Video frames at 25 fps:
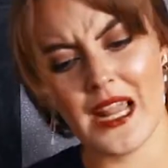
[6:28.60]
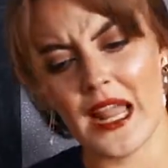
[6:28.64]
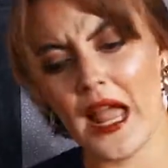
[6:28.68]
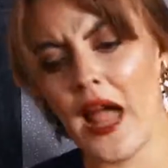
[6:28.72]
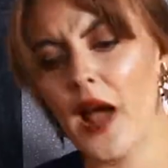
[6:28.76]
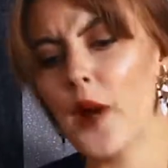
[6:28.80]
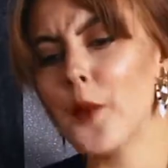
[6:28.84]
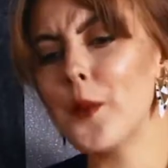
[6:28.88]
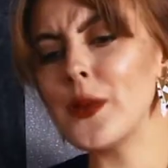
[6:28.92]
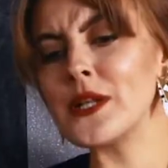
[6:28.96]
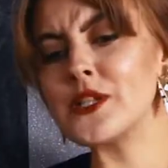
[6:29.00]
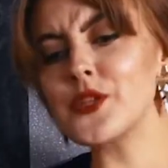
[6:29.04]

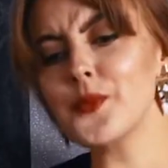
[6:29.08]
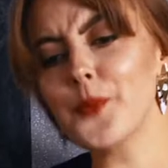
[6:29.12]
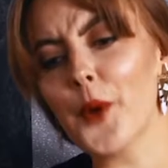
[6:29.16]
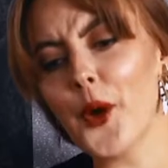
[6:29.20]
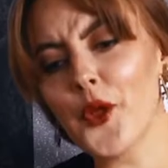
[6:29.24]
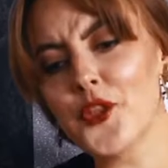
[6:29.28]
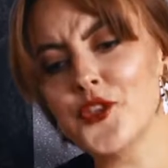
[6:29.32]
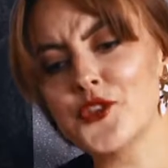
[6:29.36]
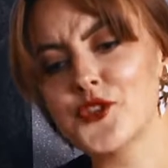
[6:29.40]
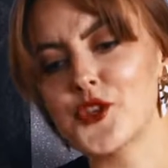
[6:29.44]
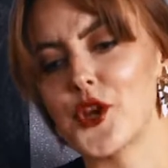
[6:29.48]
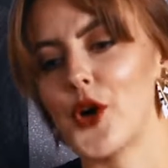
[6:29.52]
I went to
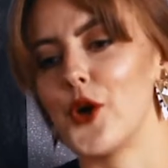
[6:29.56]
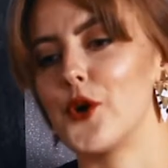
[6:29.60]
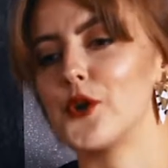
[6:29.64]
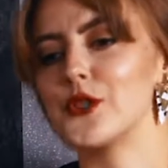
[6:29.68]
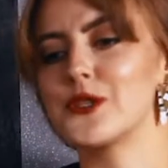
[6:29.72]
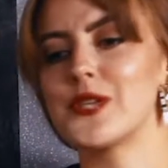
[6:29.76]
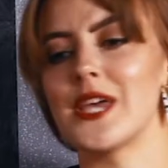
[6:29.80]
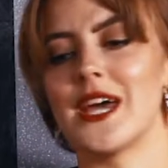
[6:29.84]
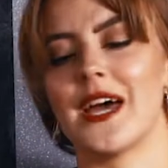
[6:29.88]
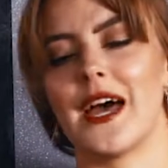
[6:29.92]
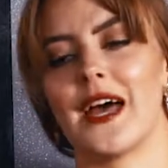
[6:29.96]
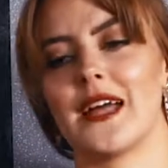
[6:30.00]
both shows
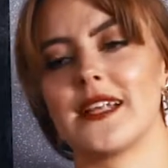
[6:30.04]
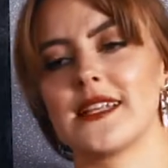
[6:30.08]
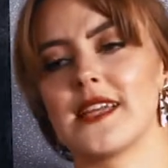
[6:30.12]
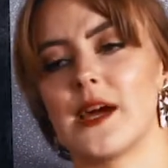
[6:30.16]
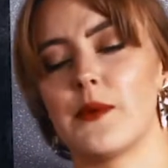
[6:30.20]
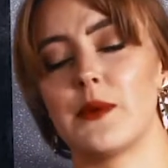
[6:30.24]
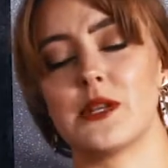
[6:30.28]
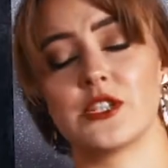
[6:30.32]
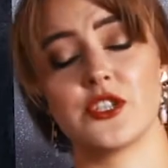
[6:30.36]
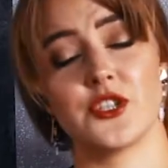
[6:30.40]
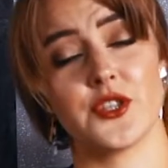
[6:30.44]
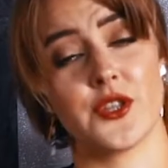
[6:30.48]
and
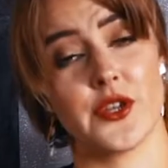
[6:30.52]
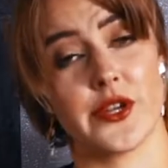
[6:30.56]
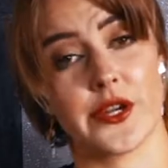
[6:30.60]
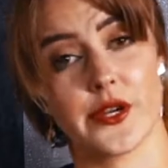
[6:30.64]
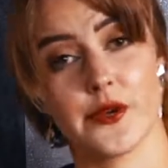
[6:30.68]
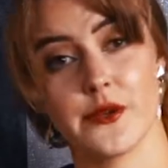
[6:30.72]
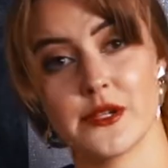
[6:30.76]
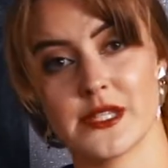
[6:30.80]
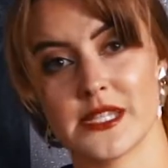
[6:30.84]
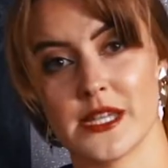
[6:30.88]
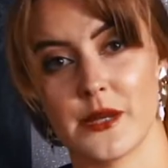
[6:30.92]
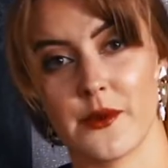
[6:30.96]
I went to the
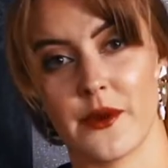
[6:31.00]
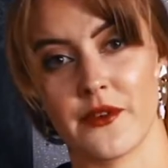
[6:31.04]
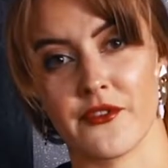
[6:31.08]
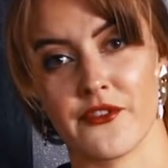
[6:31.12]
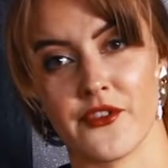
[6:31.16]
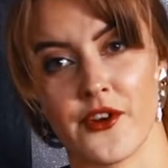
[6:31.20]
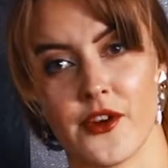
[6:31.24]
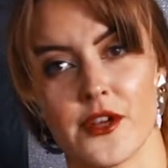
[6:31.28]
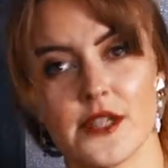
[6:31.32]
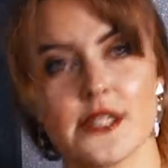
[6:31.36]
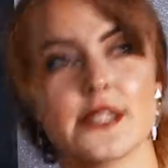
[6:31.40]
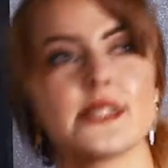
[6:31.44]
acoustic one
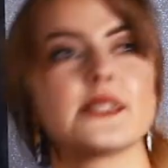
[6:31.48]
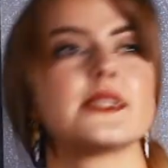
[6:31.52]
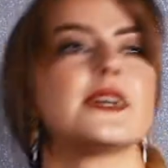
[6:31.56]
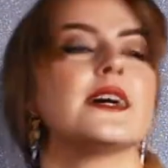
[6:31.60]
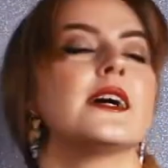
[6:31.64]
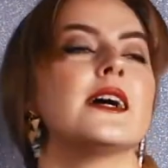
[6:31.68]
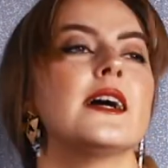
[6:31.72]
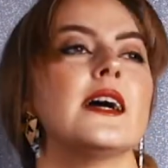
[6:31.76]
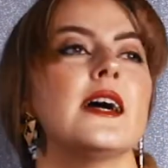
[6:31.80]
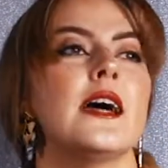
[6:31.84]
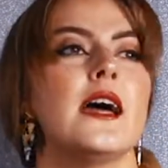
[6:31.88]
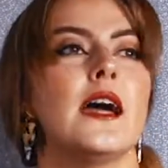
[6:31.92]
first
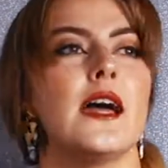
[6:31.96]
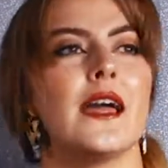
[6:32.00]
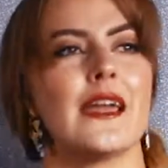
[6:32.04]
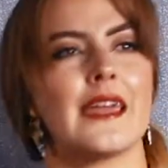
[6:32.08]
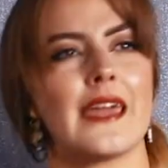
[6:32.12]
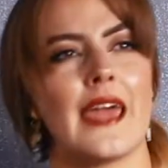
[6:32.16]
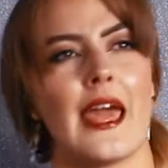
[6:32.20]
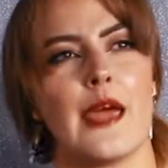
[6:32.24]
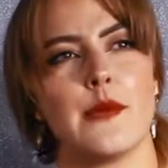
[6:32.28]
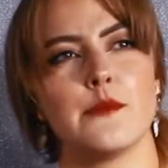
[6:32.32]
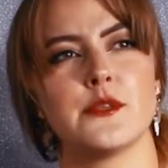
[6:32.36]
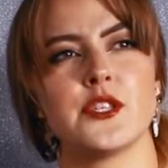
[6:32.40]

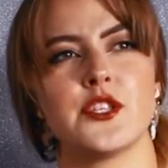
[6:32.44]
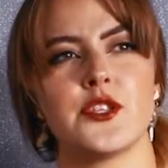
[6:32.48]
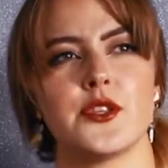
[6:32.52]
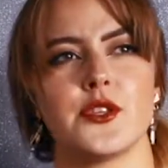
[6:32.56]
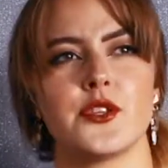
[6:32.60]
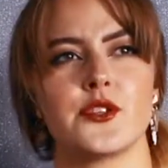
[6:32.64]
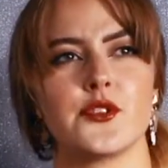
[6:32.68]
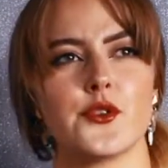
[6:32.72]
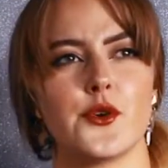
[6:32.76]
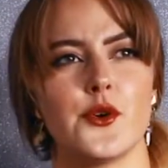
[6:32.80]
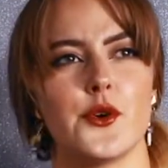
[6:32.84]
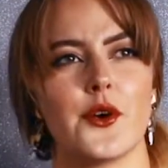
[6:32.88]
came to
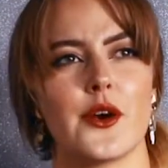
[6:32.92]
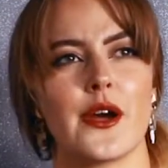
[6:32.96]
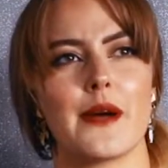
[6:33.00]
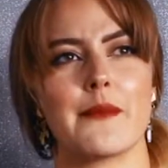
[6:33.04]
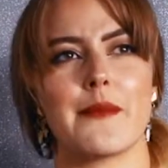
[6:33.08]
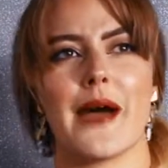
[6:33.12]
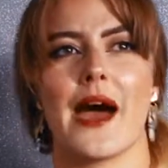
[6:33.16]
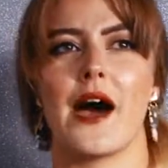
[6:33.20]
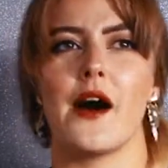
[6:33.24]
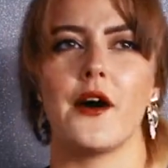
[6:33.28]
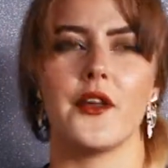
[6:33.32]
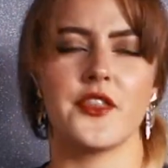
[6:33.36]
the door
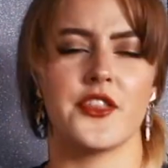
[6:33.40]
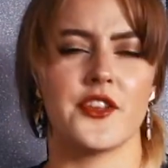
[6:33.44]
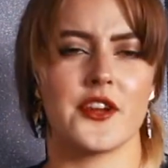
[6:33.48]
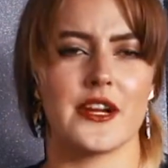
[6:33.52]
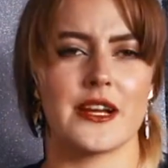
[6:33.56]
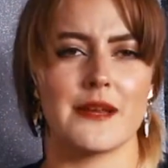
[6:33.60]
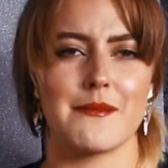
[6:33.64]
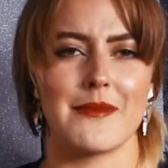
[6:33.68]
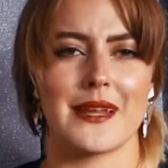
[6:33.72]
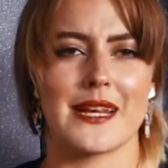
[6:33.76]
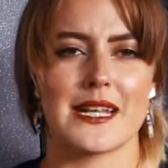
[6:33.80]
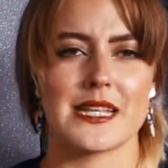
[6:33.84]
about
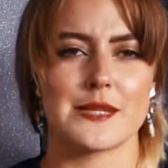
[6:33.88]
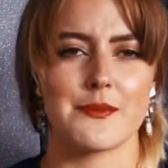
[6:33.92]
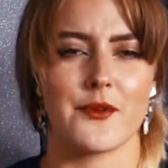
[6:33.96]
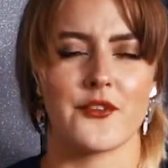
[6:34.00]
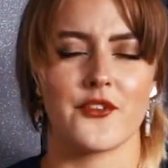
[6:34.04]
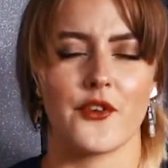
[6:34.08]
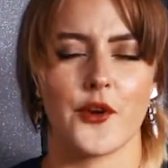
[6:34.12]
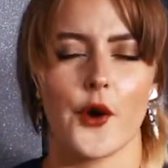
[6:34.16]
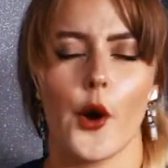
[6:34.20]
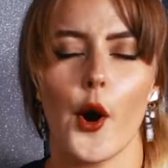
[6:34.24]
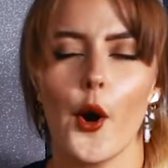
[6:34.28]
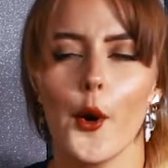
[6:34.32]
30 minutes
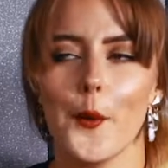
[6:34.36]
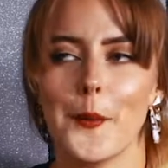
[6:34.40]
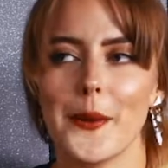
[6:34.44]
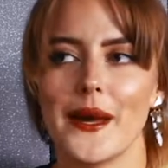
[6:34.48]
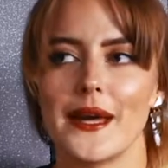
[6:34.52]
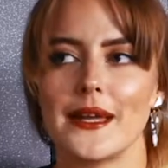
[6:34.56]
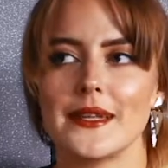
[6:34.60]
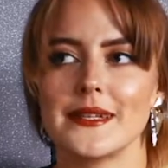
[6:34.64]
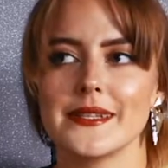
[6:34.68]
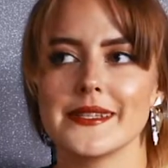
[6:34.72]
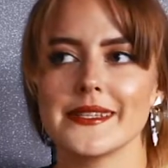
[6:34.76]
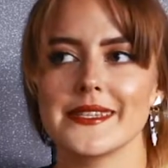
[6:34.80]
before
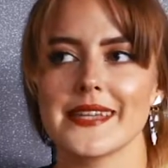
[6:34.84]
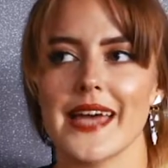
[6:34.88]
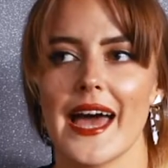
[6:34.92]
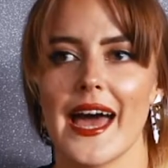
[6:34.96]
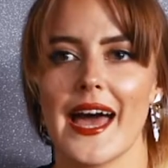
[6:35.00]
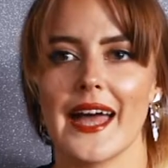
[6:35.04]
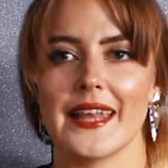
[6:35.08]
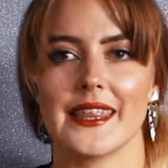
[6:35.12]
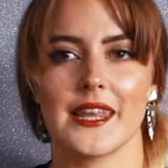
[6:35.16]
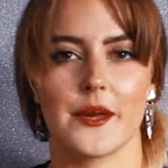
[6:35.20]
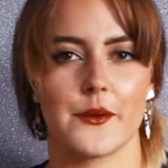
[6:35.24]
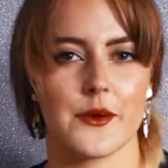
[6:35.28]
opened
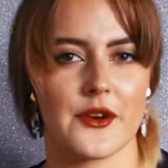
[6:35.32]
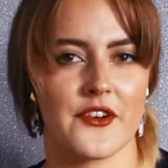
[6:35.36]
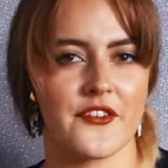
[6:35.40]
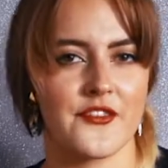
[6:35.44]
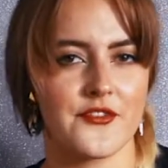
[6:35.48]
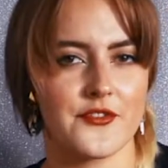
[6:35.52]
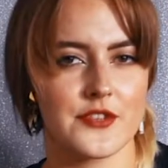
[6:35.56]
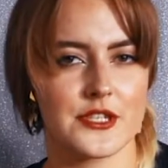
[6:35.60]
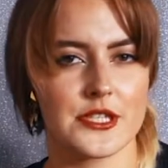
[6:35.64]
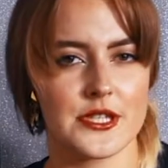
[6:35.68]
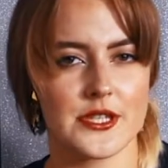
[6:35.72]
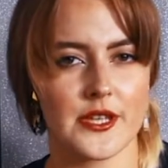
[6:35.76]
and there were
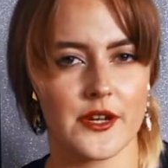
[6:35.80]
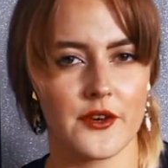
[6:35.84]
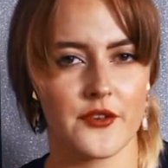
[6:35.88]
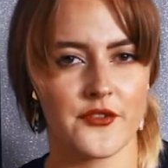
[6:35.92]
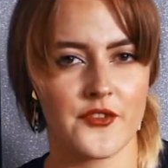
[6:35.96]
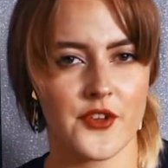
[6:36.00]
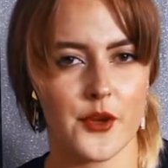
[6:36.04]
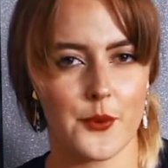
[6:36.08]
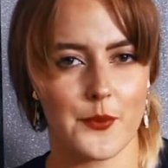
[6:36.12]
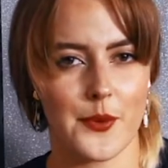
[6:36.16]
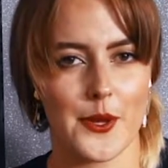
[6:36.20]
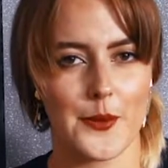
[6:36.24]
still
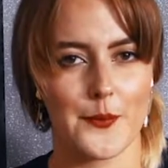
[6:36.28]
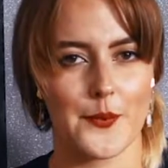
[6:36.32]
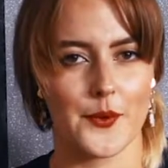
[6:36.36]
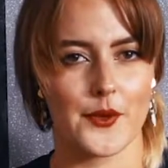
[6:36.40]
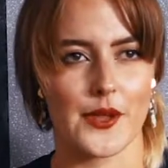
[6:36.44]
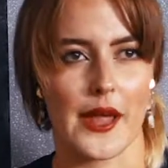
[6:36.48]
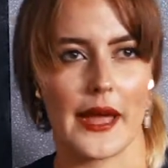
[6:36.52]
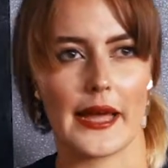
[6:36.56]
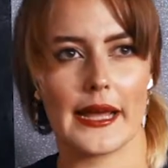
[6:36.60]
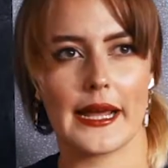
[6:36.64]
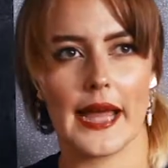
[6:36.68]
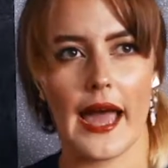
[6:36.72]
a few people
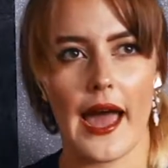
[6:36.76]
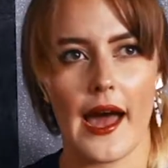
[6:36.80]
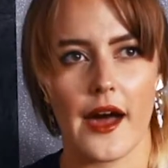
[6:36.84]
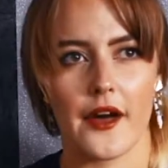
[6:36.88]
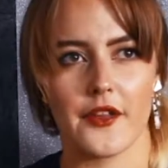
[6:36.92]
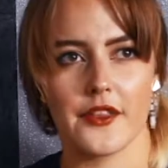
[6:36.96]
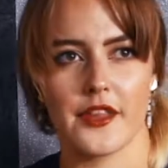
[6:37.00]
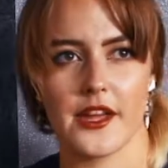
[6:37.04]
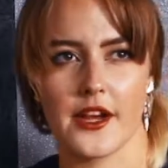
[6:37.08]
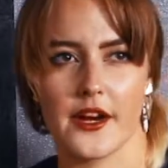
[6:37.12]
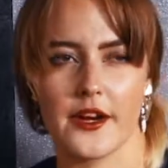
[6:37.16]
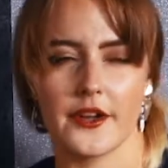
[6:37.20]
like
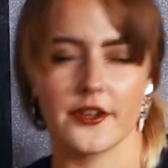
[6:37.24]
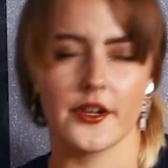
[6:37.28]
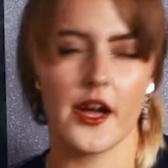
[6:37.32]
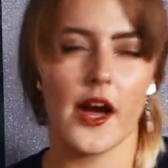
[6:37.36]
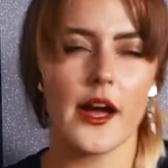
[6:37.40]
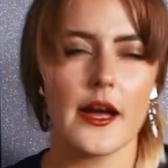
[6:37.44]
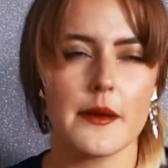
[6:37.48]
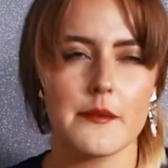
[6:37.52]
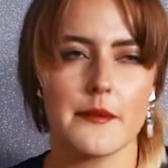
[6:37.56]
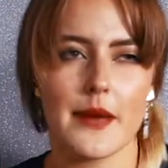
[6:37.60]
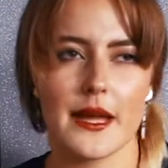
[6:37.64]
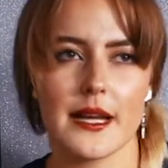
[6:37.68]
out there
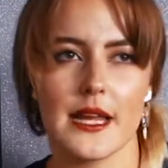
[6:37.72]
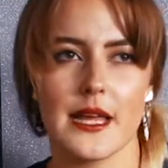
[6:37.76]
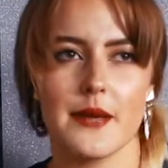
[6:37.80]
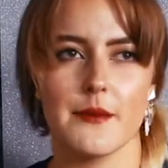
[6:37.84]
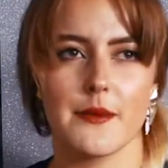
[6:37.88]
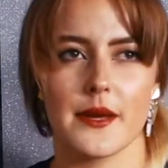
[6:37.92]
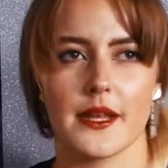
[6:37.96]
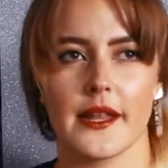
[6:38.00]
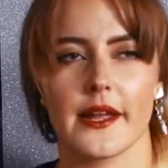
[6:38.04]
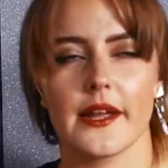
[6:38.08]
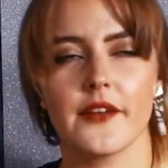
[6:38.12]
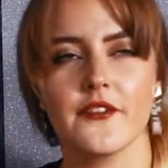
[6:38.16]
not many
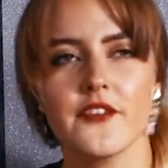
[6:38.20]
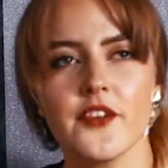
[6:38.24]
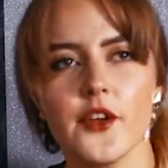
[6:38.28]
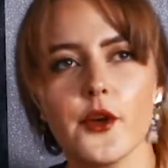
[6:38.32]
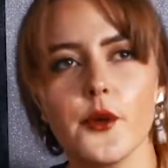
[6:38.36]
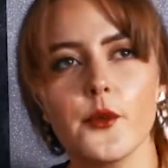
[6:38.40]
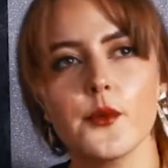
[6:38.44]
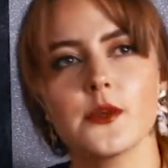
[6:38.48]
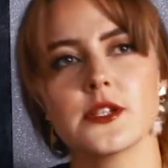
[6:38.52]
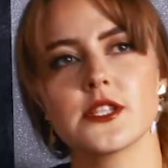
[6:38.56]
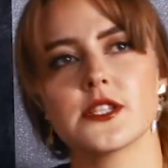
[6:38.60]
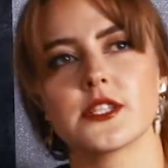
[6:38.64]
but like a
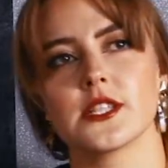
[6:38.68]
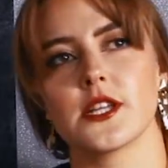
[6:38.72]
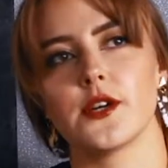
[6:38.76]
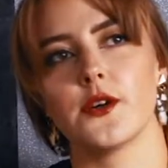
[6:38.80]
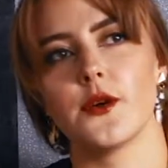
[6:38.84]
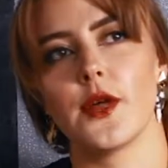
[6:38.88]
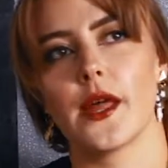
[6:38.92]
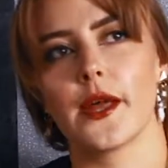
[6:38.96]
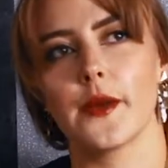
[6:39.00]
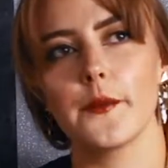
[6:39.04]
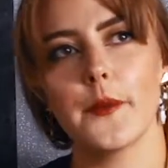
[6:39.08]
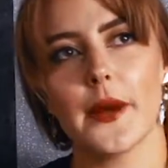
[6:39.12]
few were still
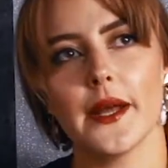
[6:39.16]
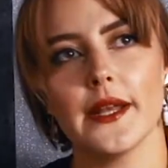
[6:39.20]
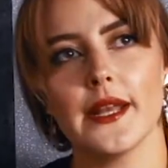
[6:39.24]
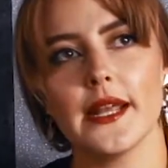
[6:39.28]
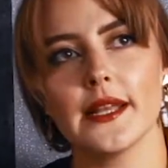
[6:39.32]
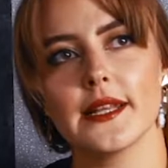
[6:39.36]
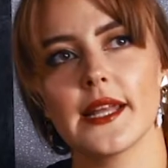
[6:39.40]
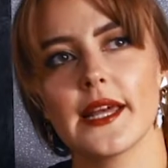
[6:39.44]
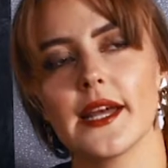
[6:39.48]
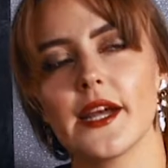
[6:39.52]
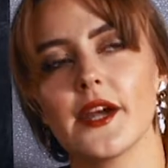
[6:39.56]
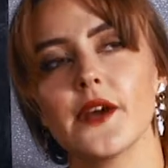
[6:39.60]
like
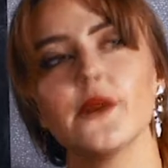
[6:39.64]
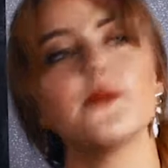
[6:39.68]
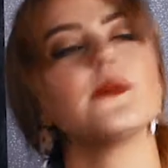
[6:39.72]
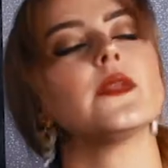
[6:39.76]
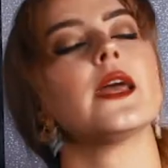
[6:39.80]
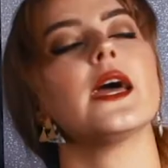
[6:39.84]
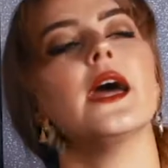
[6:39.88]
waiting there